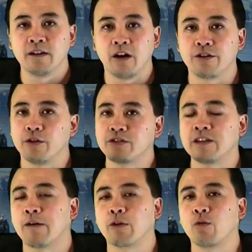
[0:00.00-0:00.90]
although it's
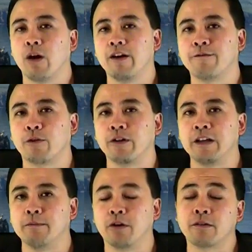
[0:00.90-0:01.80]
not required for an
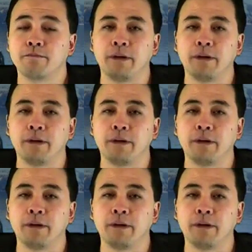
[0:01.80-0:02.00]
ebook,